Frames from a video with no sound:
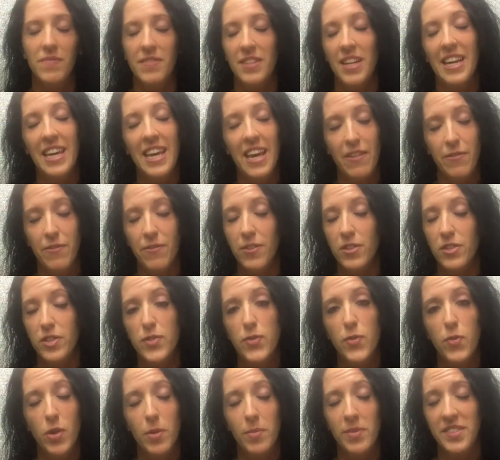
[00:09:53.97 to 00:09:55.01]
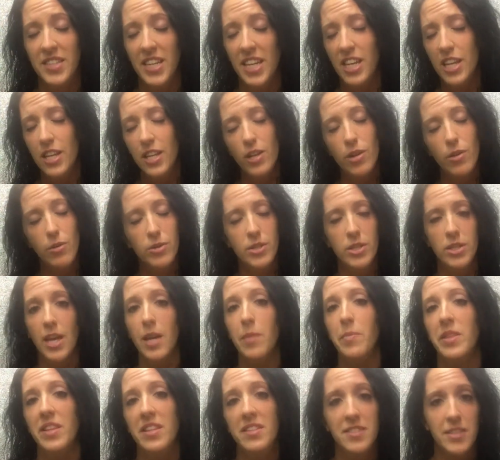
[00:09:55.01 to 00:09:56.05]
again, Phorm is a huge
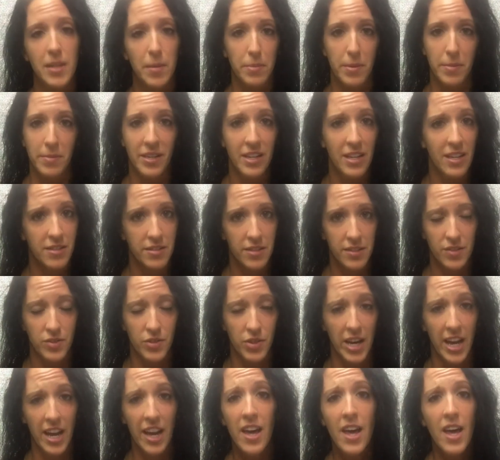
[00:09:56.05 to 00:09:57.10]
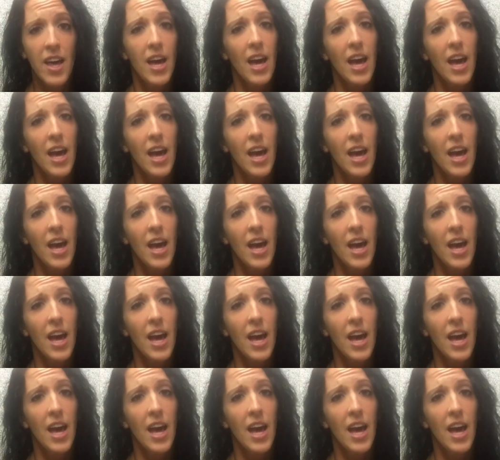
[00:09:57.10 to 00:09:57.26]
name in the supplement industry,